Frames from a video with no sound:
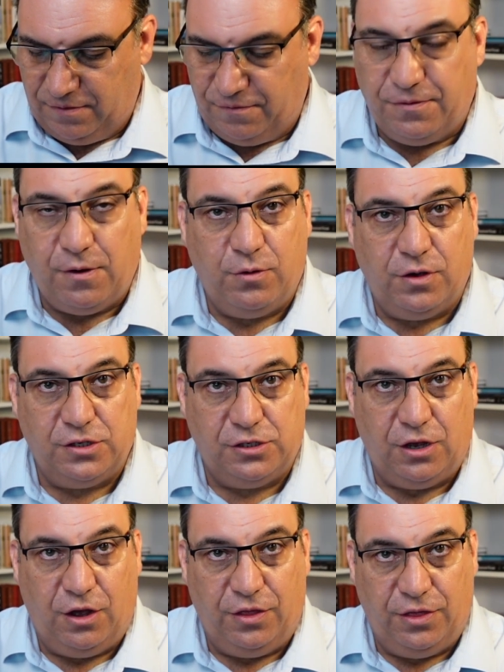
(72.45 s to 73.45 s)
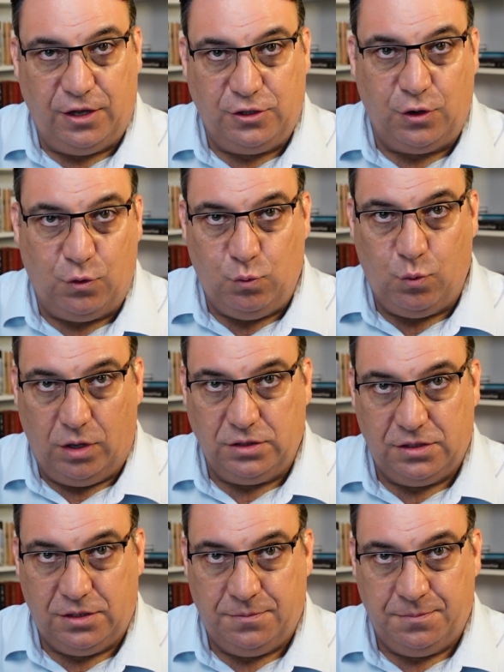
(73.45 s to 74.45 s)
focus on the don't
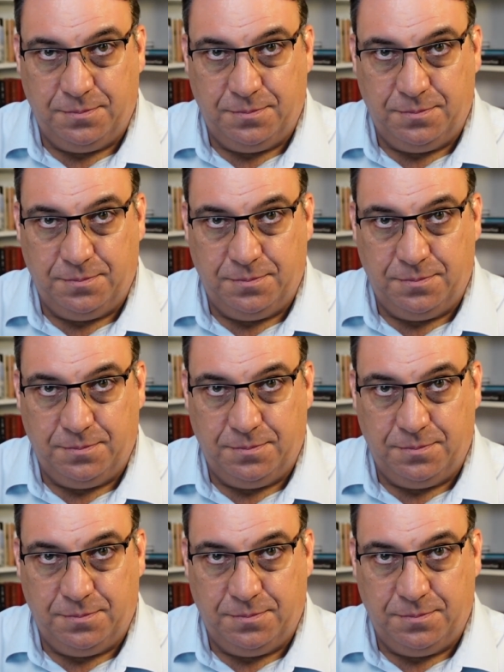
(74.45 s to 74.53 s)
want.